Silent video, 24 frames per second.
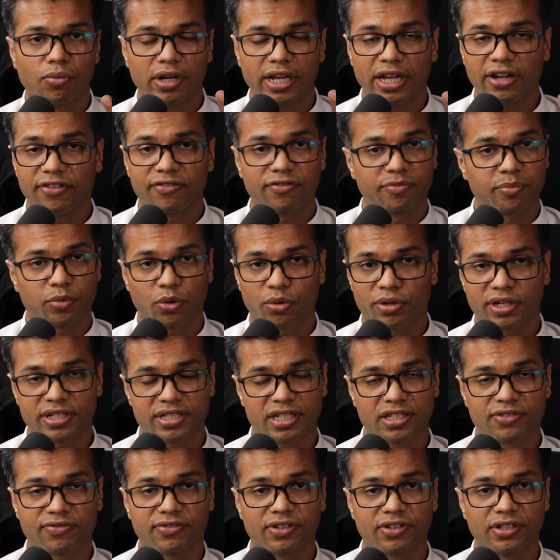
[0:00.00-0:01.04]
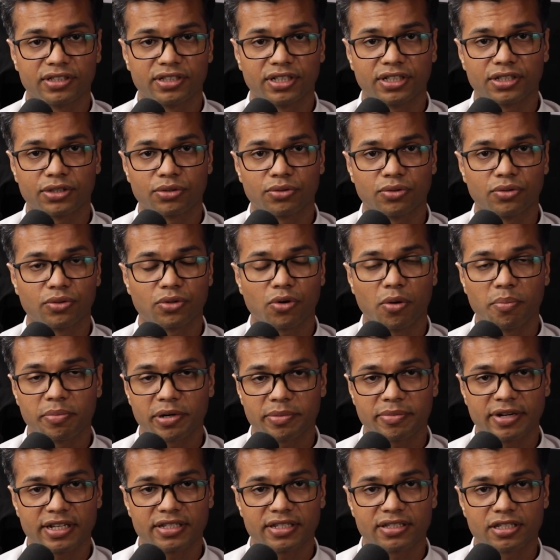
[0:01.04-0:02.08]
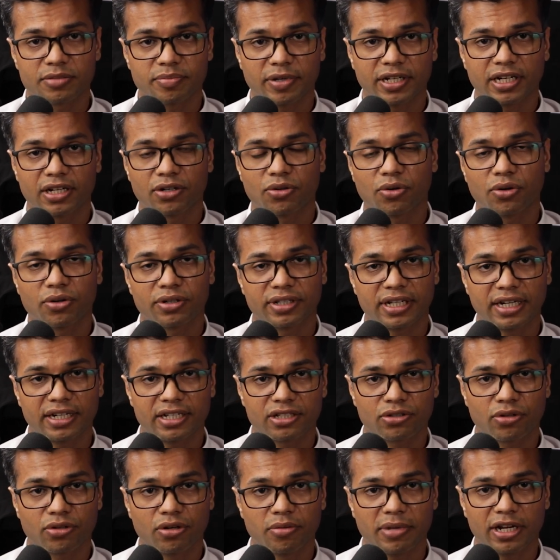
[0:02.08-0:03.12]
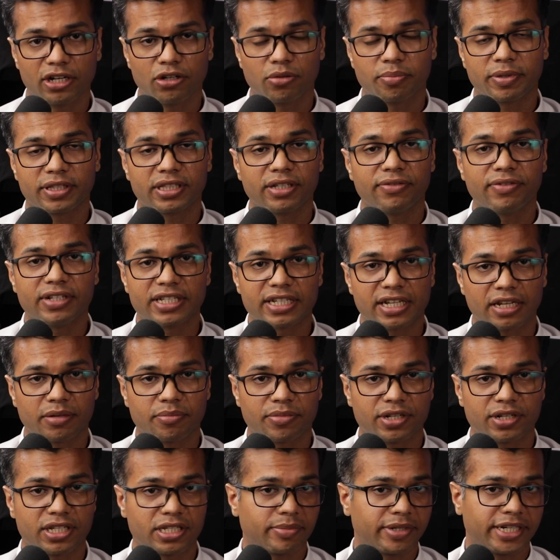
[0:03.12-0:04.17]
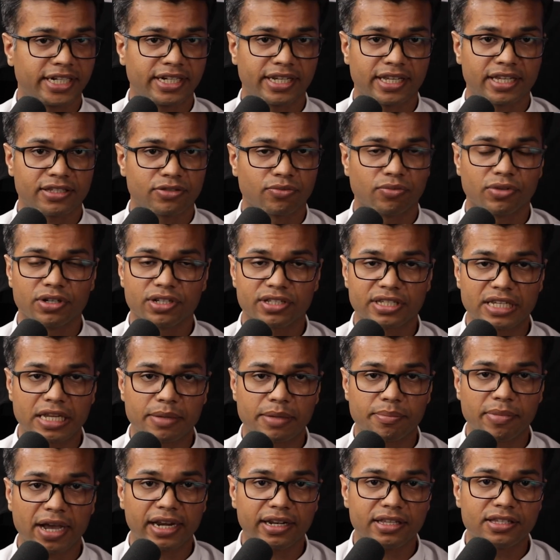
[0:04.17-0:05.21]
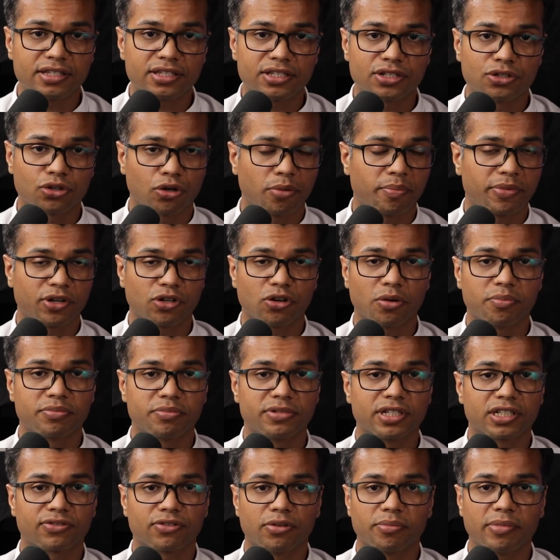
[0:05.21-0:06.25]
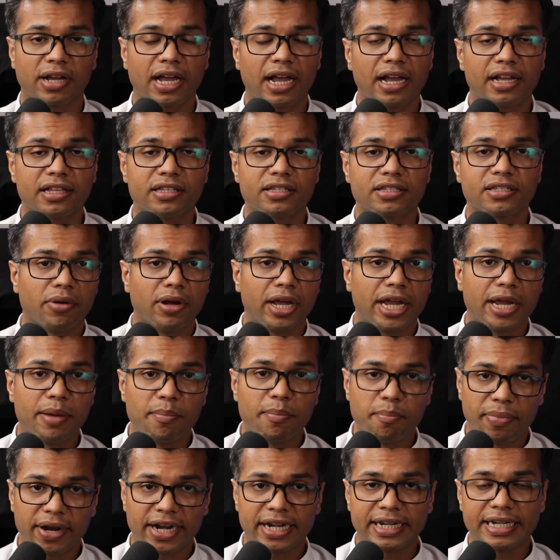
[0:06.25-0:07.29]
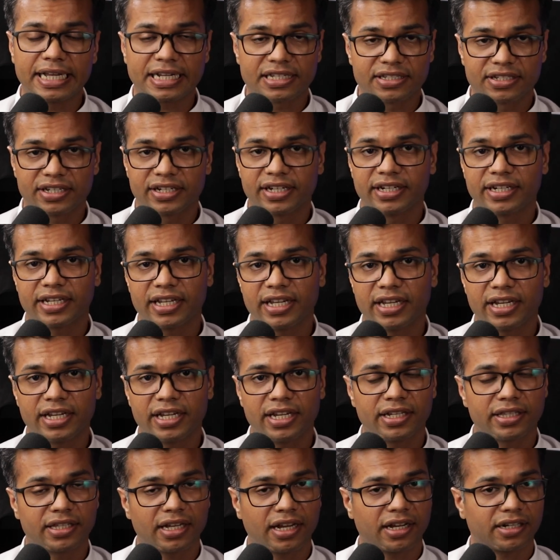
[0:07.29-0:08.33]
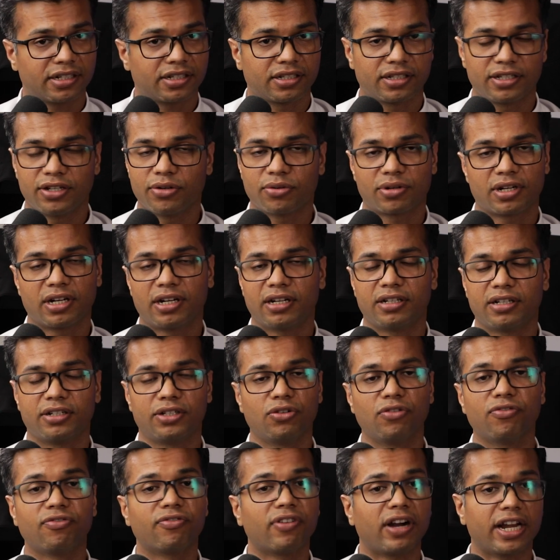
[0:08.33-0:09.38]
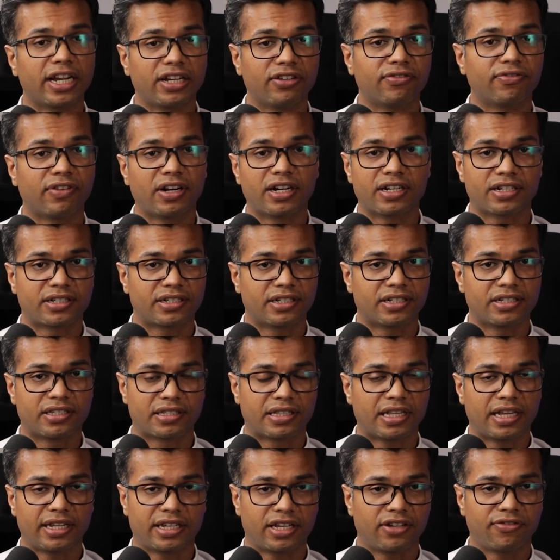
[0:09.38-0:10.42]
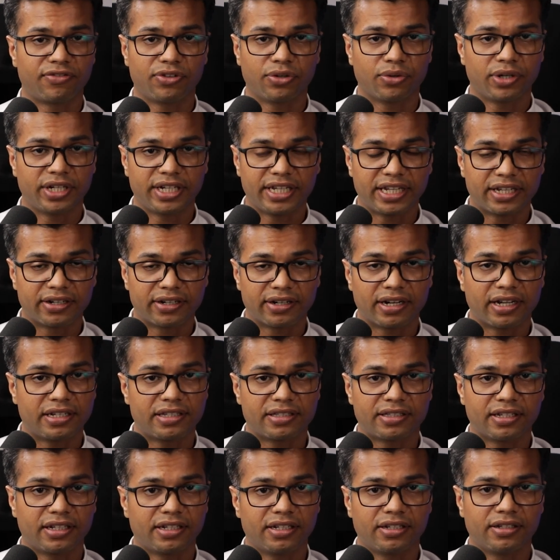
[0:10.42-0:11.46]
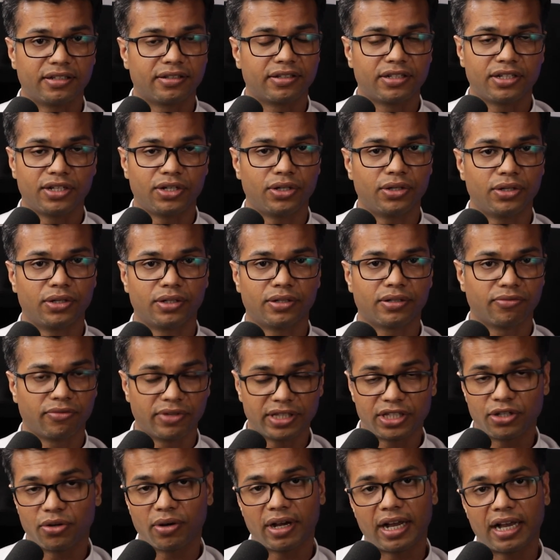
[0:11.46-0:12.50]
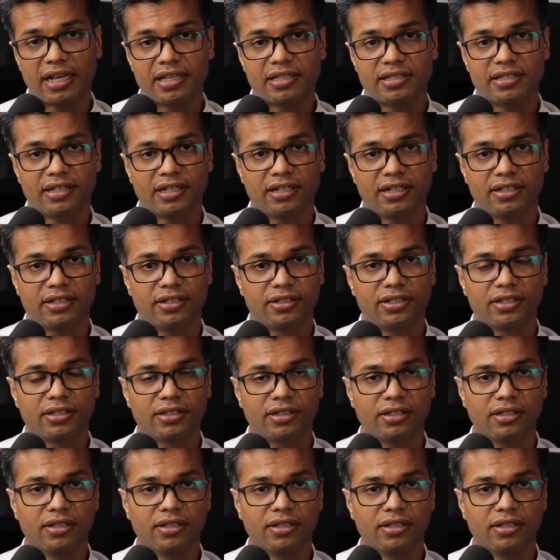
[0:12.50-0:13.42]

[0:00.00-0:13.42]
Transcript: if progresses further to compromise the spinal cord, that is called myelopathy, which can precipitate as worsening balance, dropping objects from hands, impaired dexterity, that you can't do fine functions. Like if you're eating rice, then with your hands, then